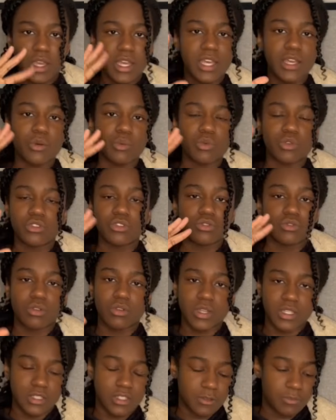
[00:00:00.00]
it was
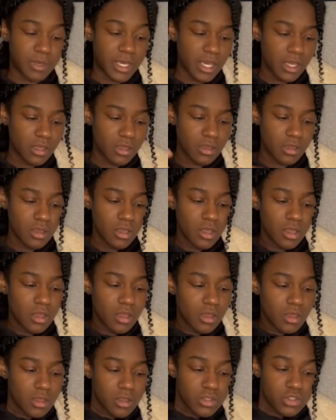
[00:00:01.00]
not in spec.
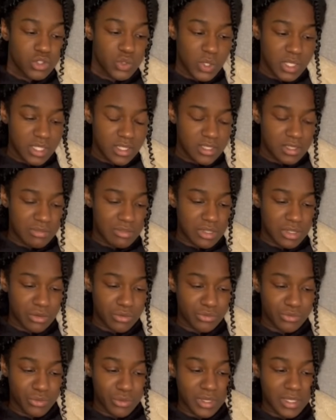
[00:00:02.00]
27 out
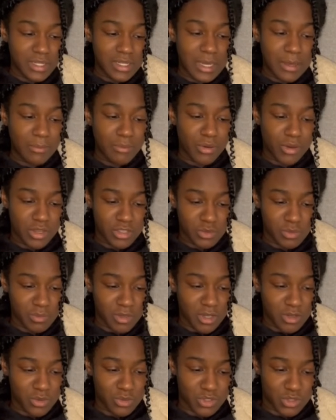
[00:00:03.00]
of 49, pass
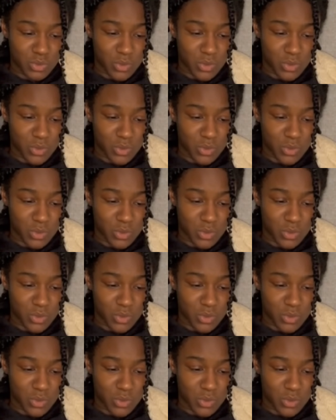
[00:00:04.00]
mark was